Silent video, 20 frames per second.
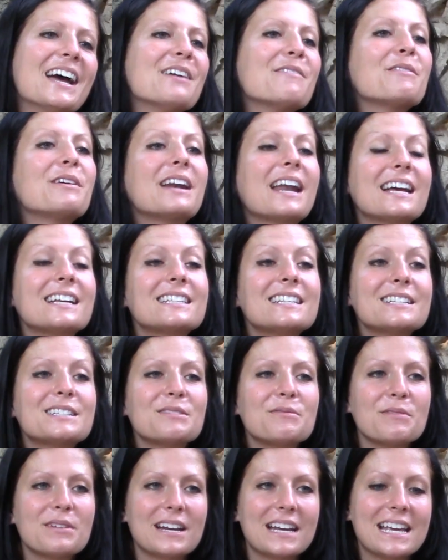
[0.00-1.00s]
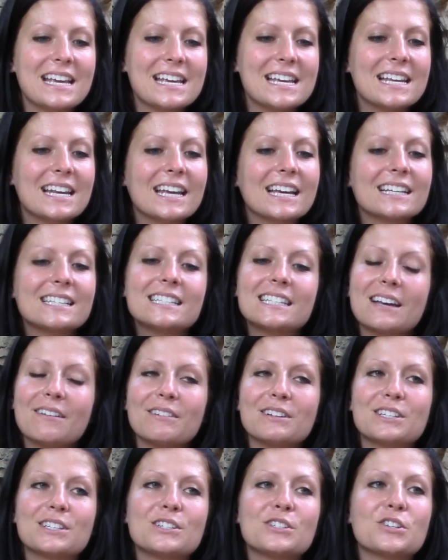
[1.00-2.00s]
when I see someone eating a
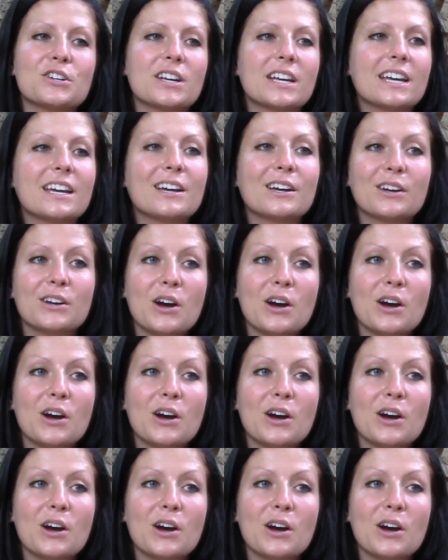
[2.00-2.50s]
sandwich and drinking a